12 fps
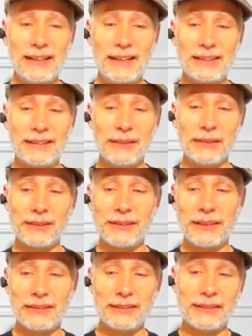
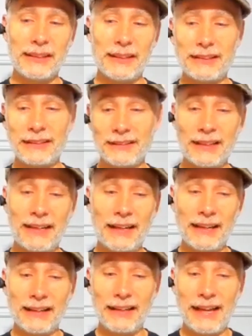There's nothing that
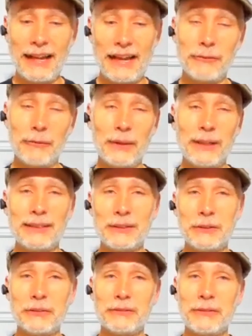I halfway
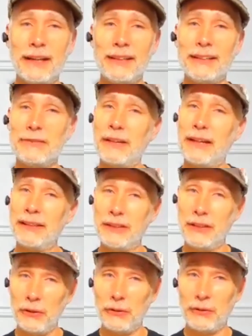do. If I
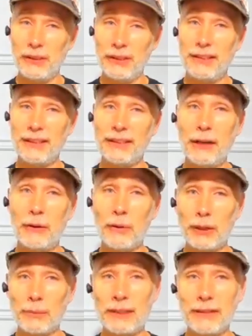know that I
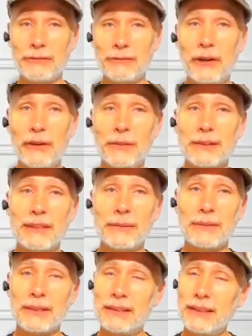want to be involved in
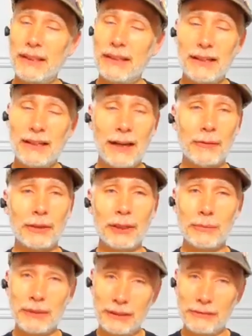something, I'm
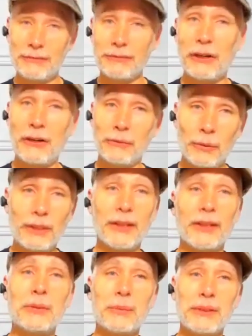going to be involved
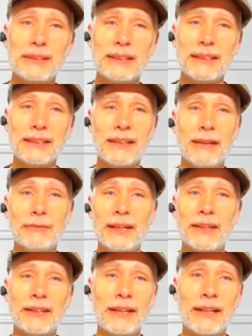100%. I'm
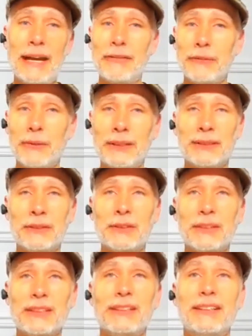not going to halfway do it.